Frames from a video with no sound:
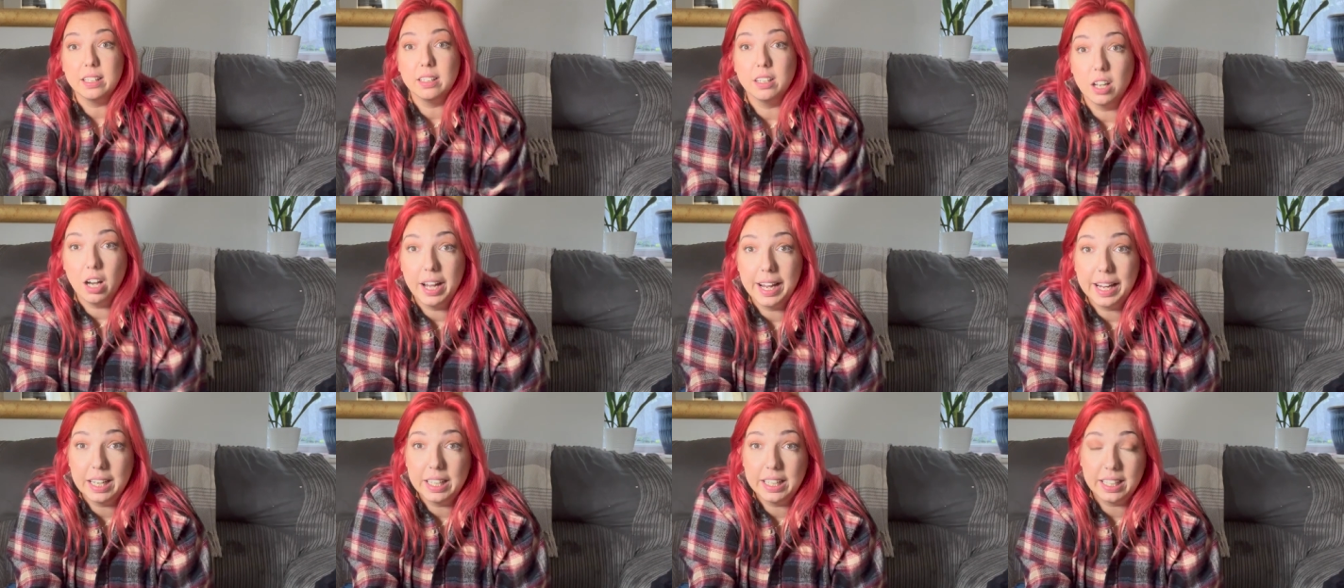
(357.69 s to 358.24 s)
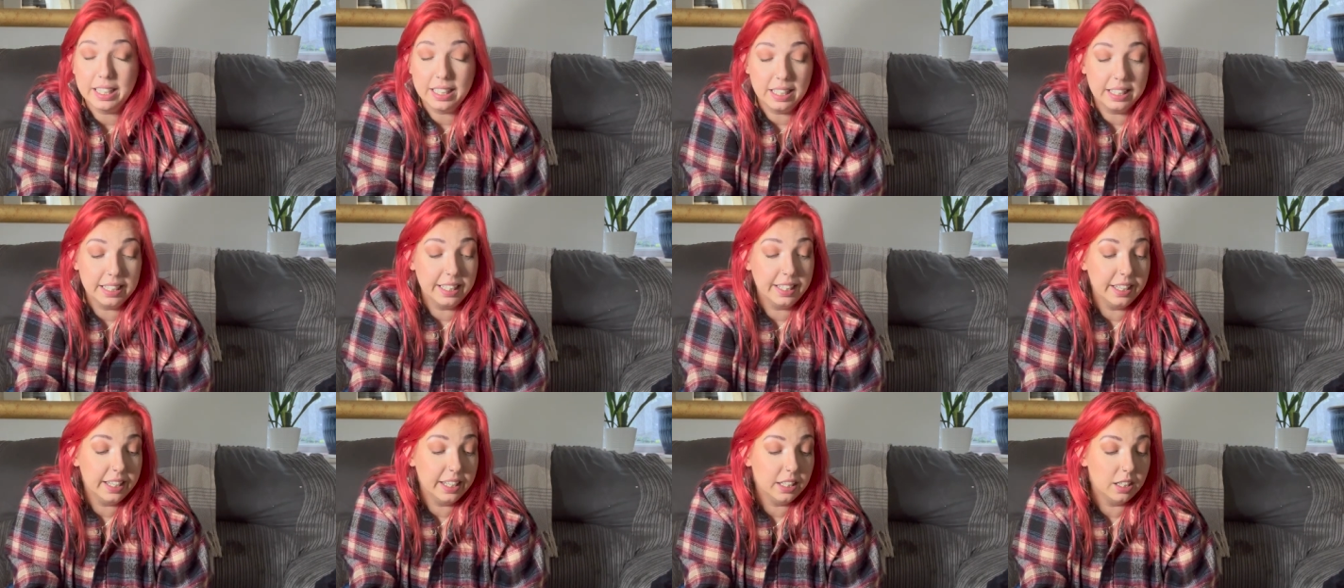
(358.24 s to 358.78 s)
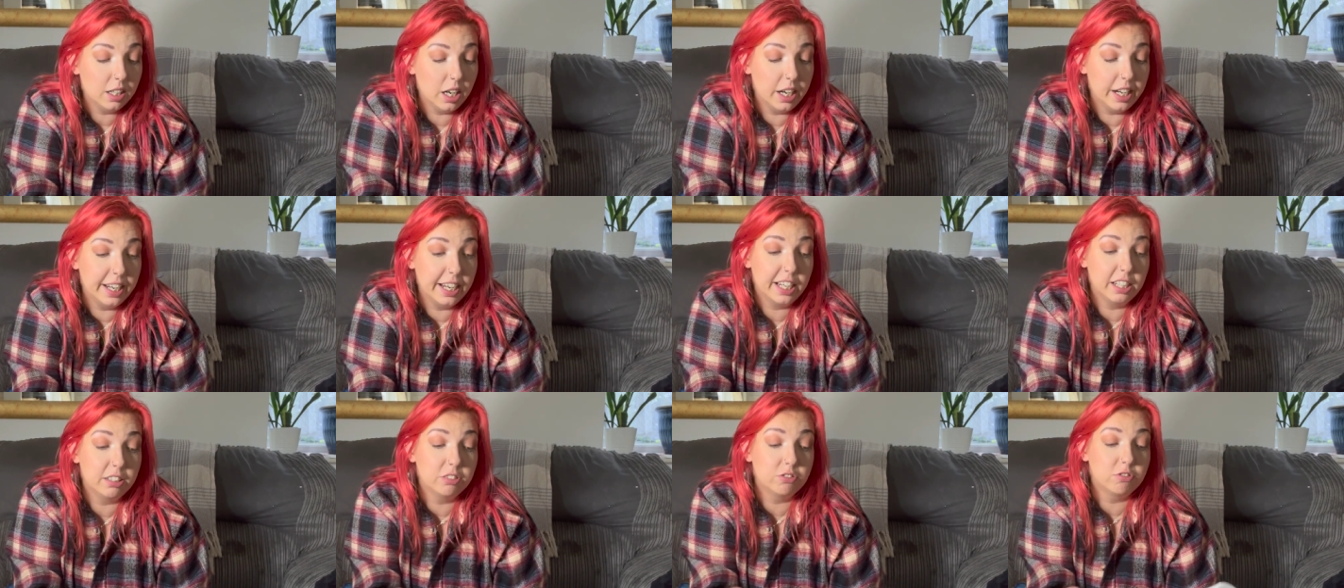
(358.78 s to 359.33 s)
line in cleaning,
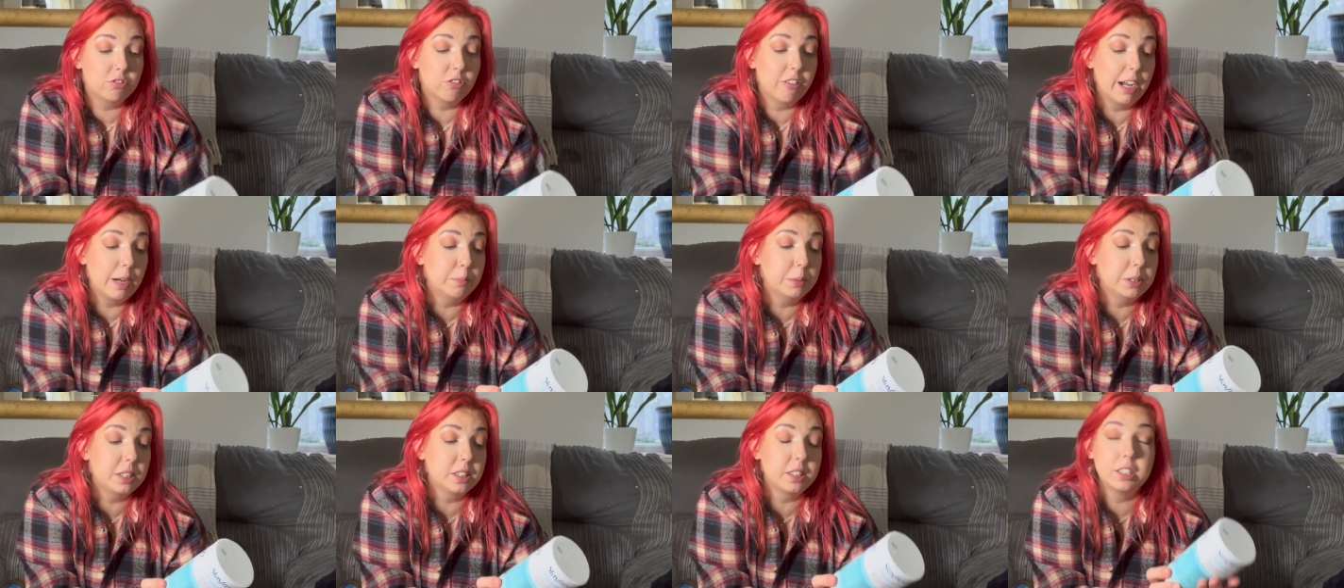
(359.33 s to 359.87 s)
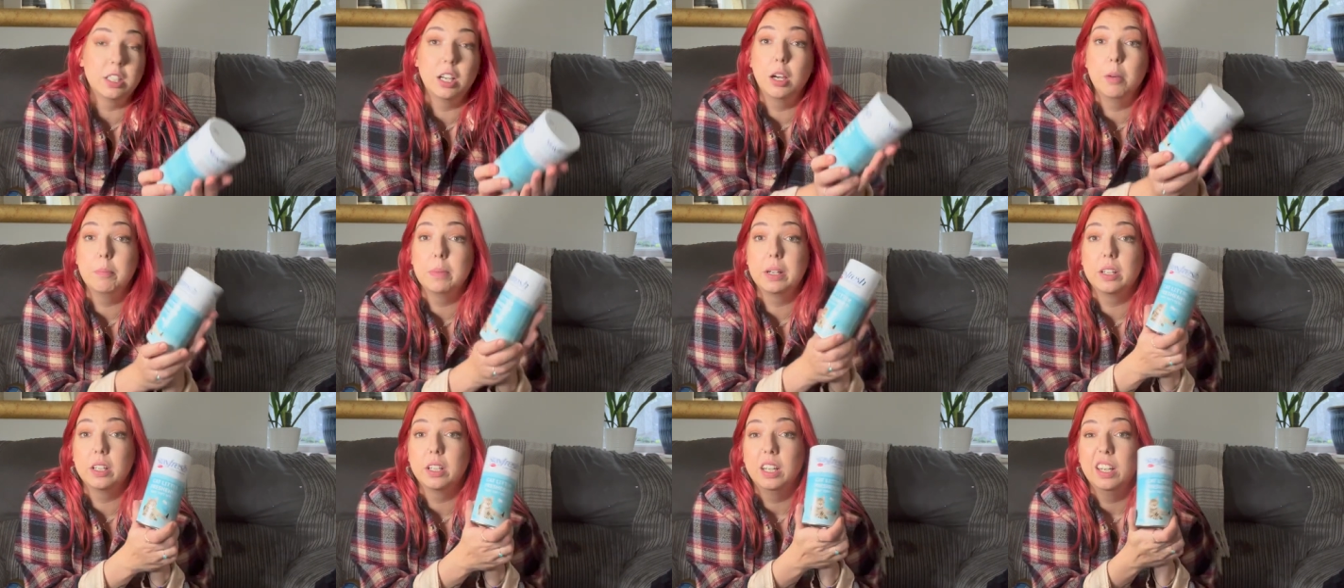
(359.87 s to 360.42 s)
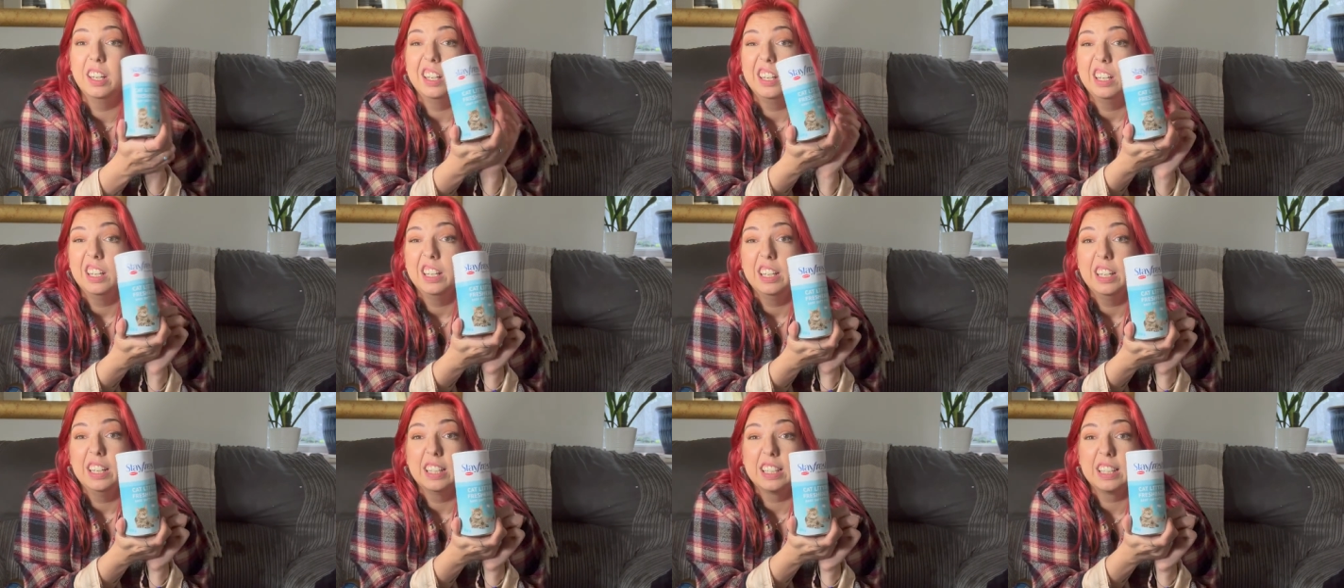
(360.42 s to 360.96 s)
I grabbed some
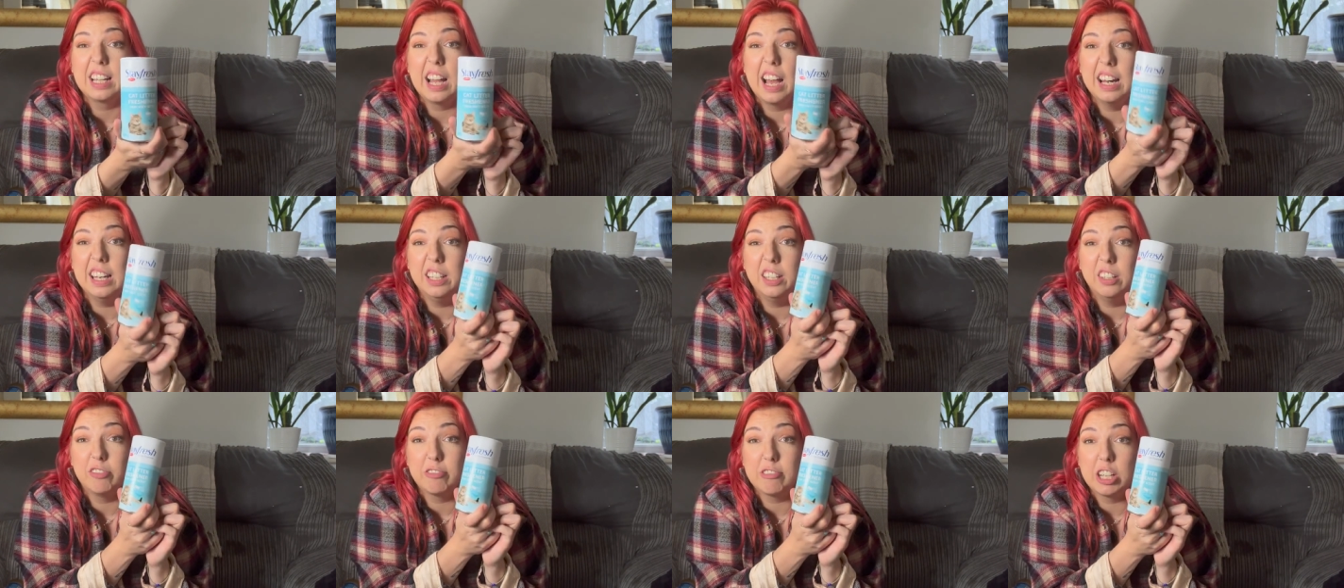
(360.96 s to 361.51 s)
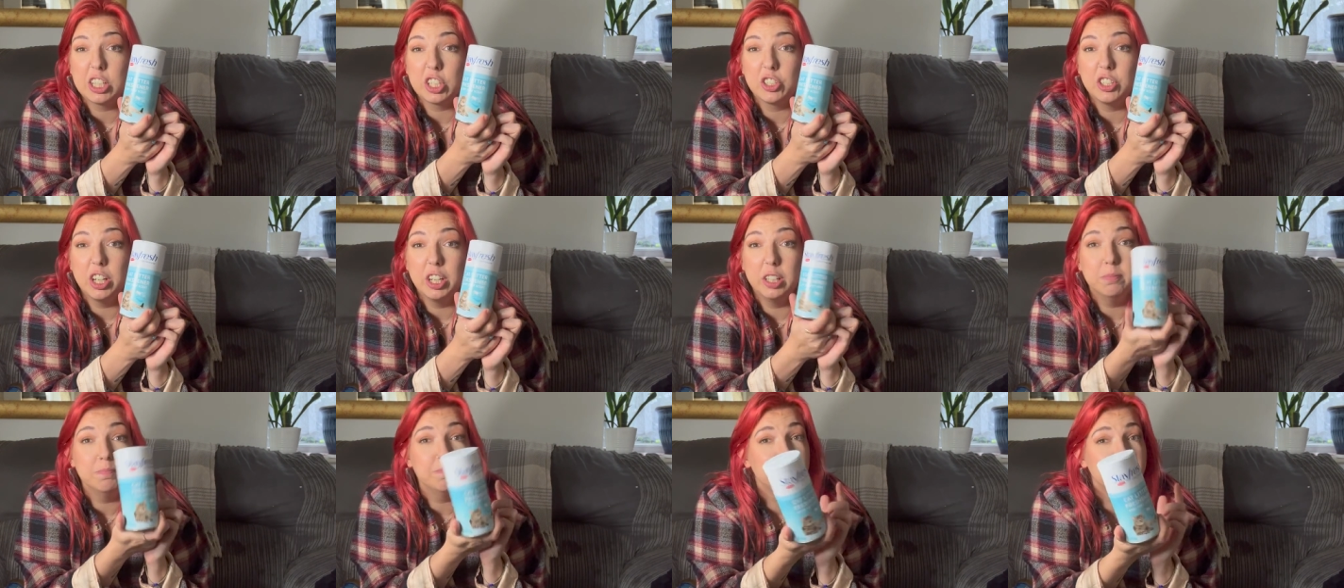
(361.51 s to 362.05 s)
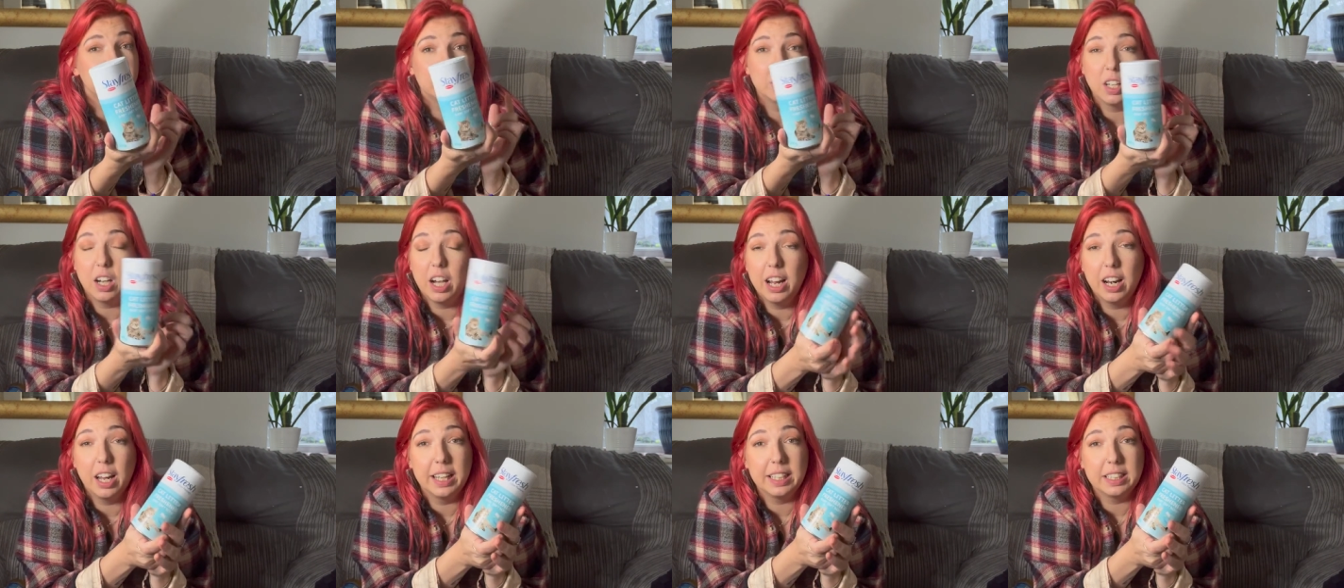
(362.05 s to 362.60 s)
cat litter freshener.
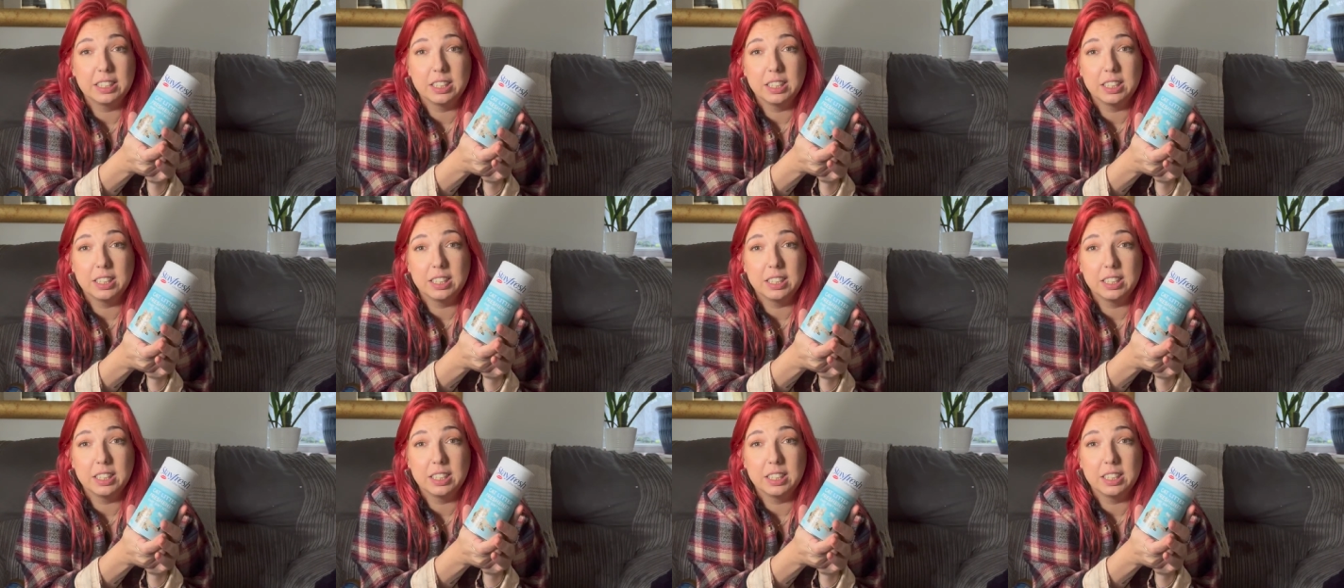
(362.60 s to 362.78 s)
I like to